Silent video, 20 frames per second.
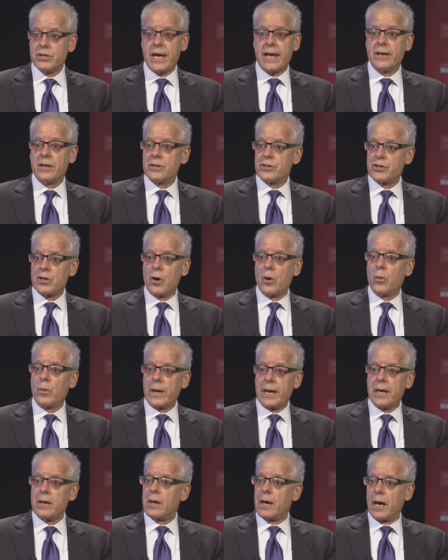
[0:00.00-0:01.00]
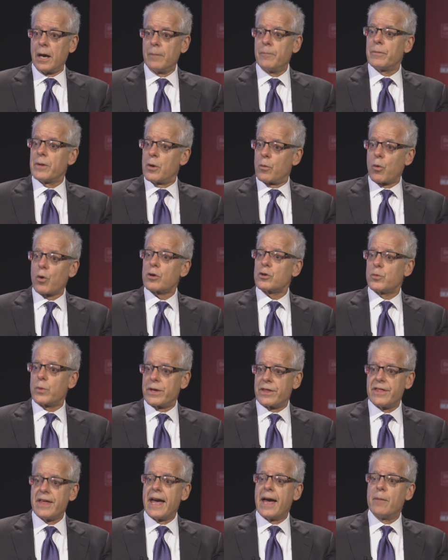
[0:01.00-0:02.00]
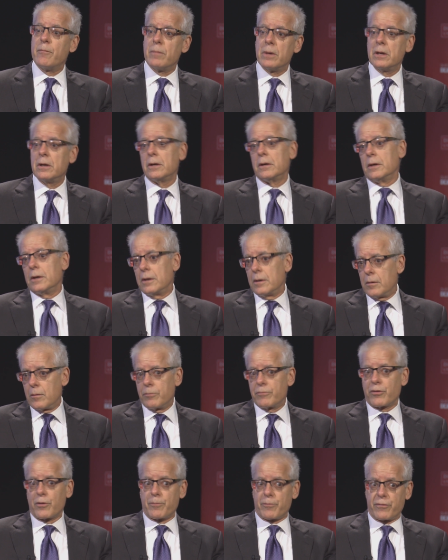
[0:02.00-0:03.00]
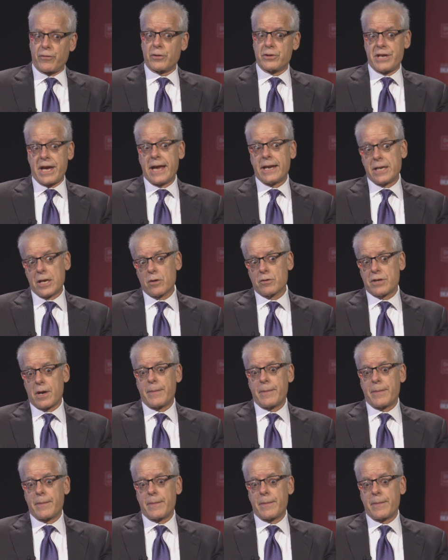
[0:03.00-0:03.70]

And so we uh, worked with them for, for 10 years.